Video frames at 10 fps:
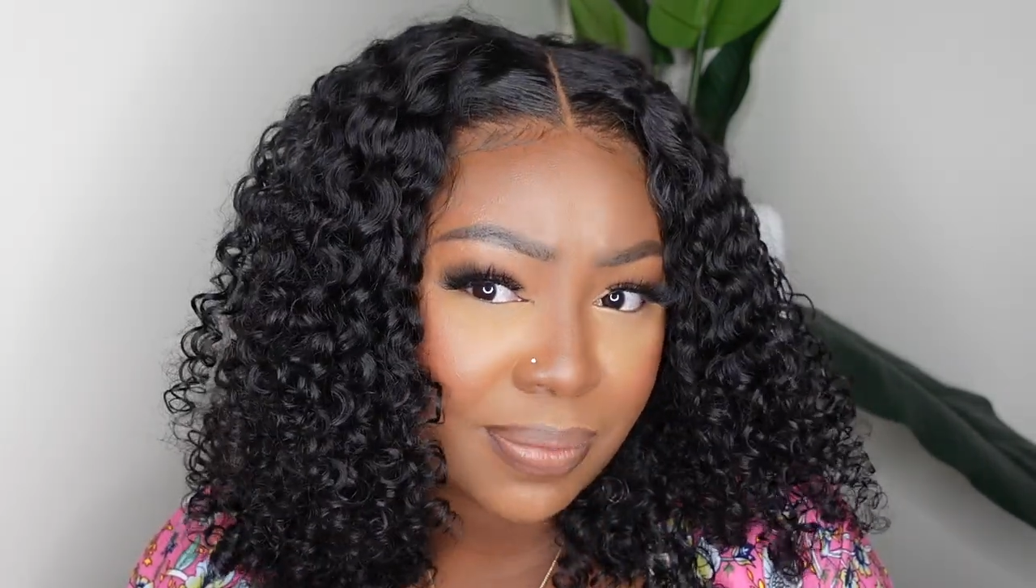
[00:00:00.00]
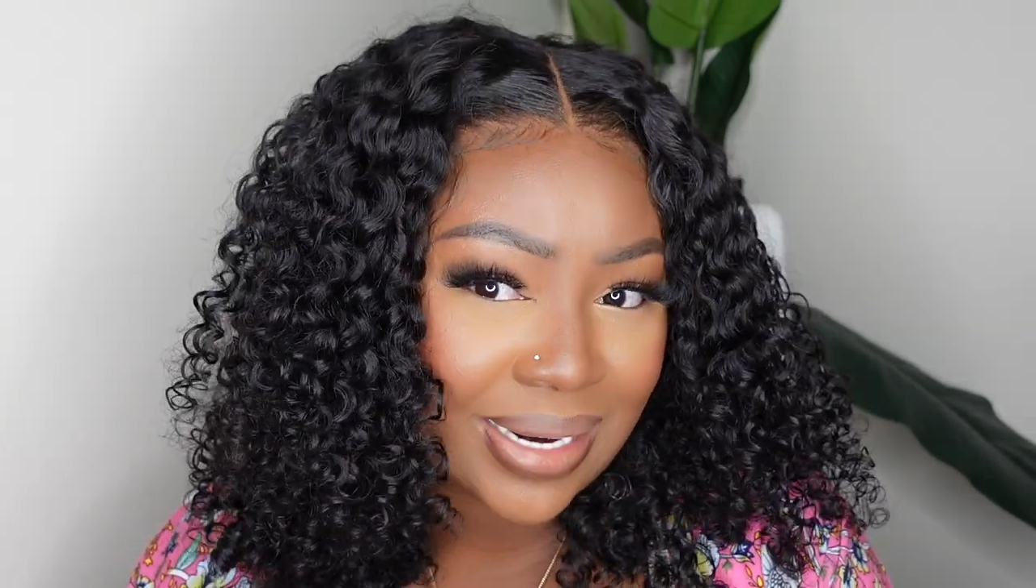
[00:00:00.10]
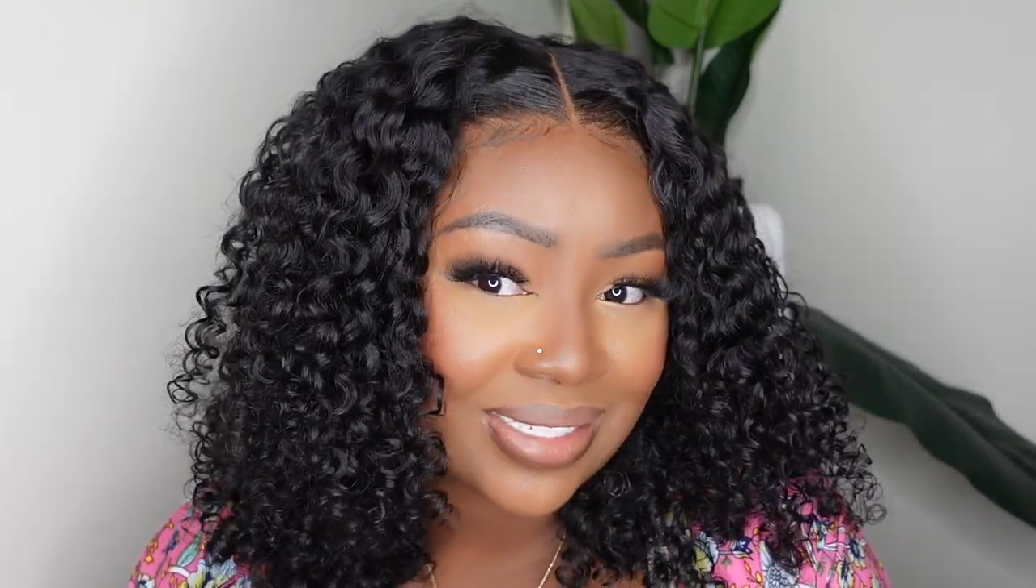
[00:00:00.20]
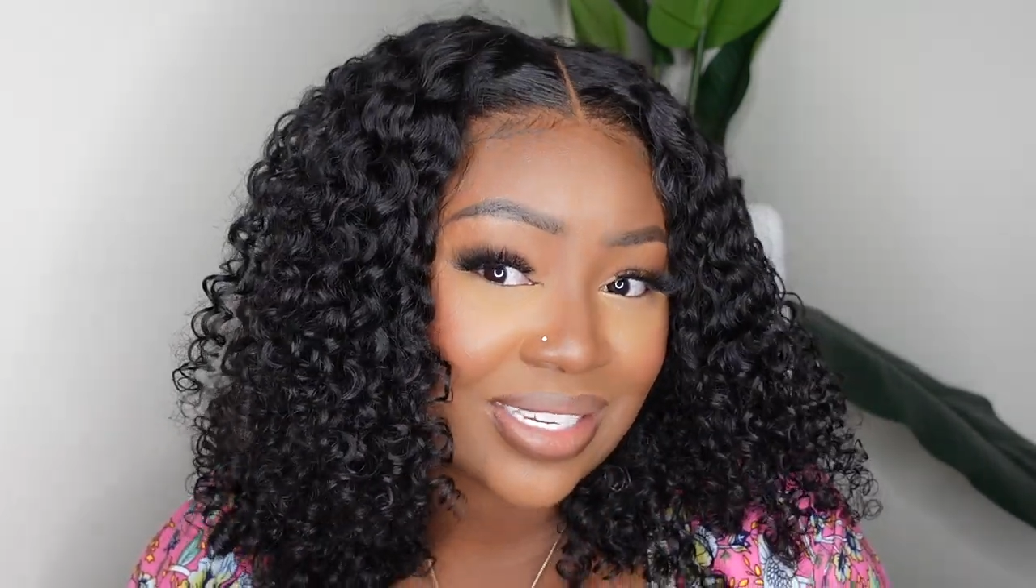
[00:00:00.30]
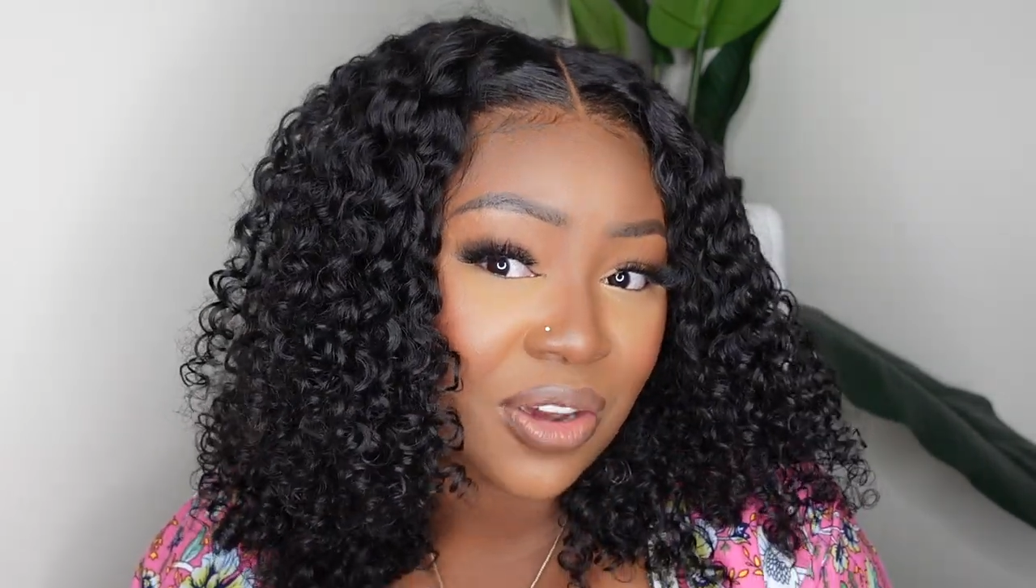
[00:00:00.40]

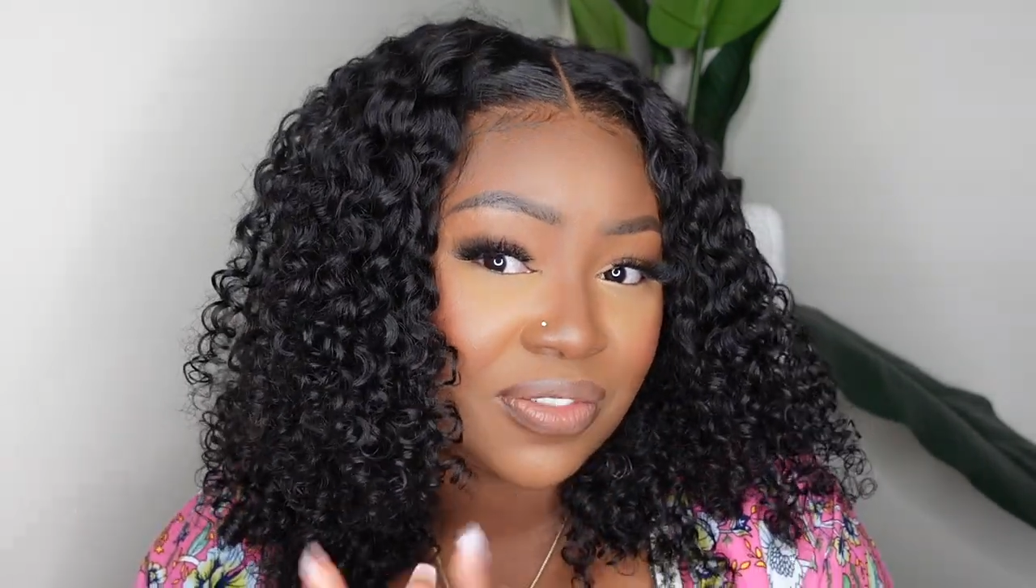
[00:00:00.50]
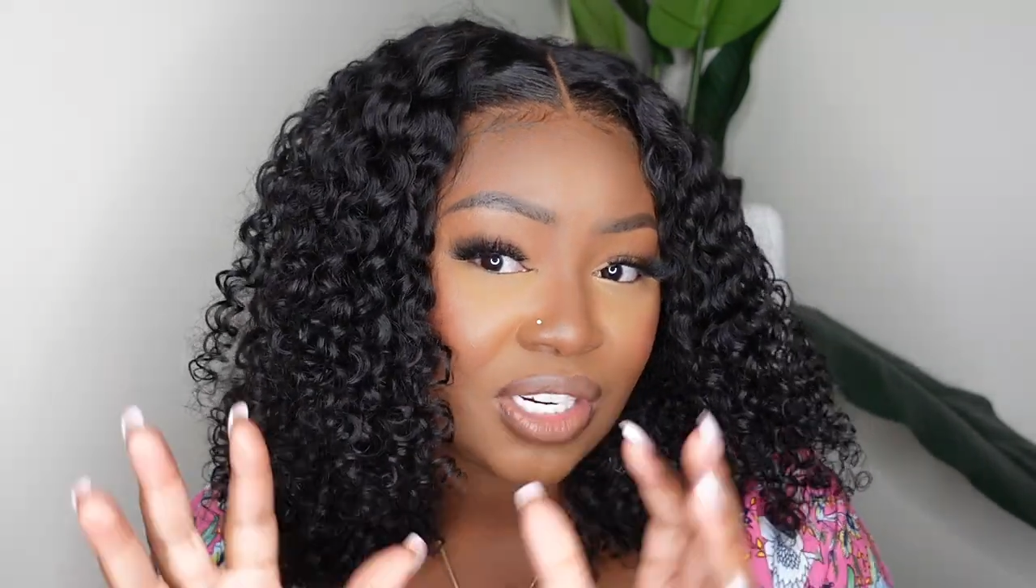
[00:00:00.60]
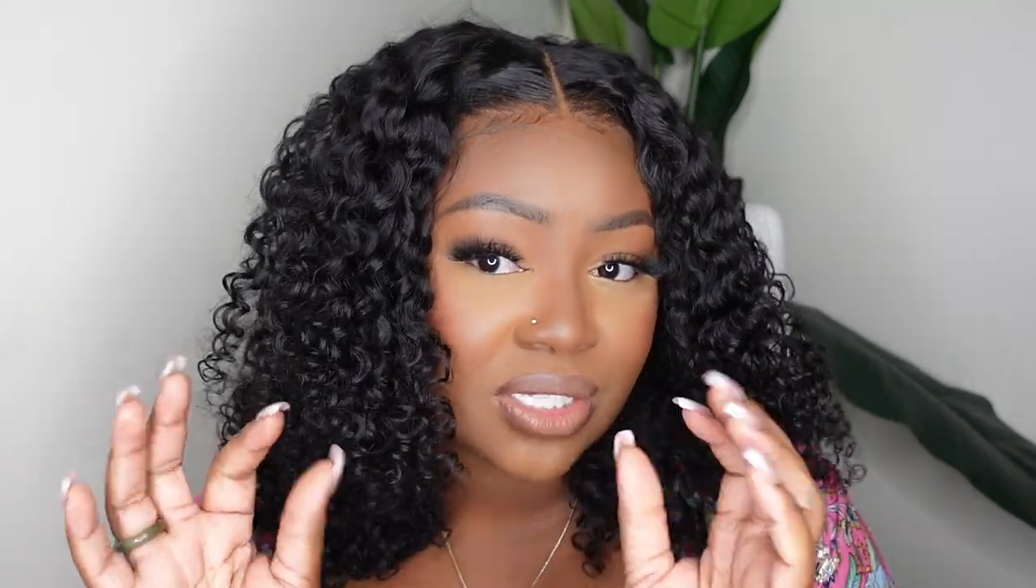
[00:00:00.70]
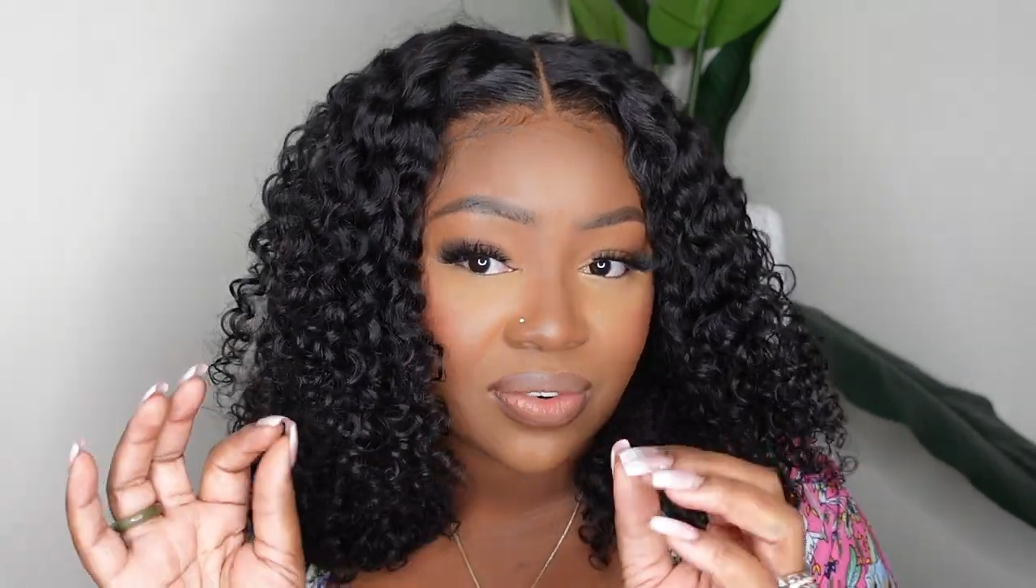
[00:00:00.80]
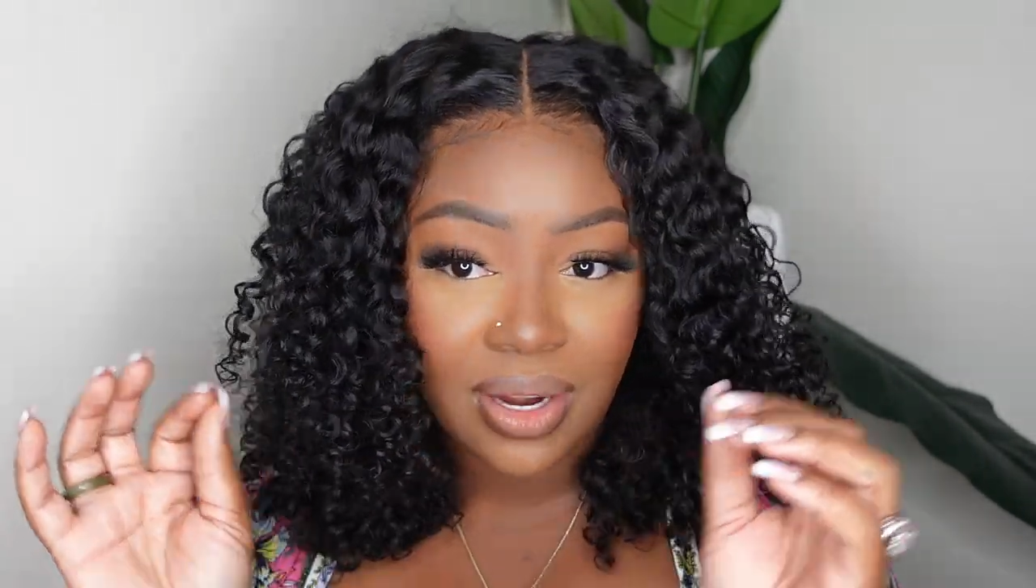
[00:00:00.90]
myself
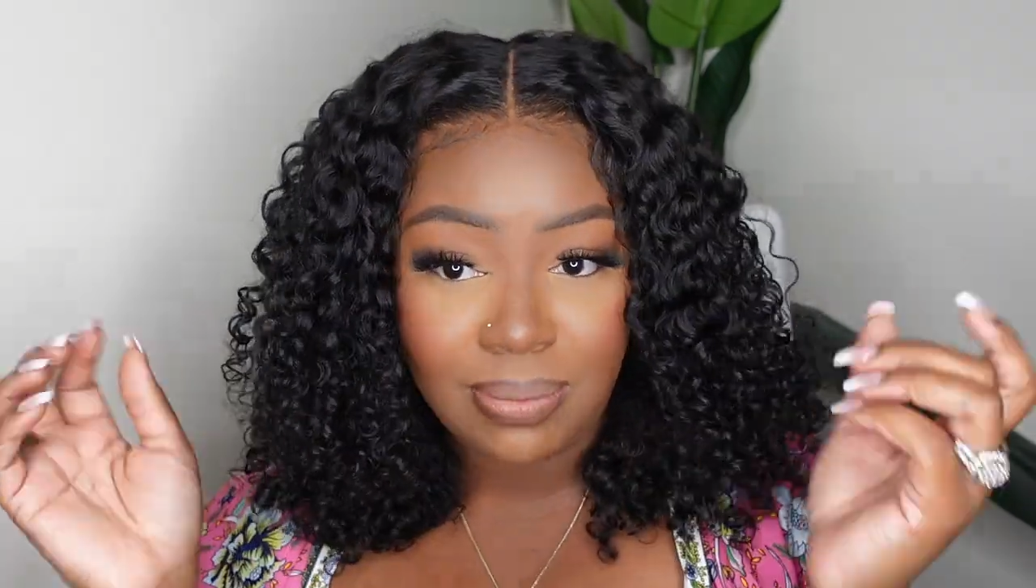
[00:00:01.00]
just for a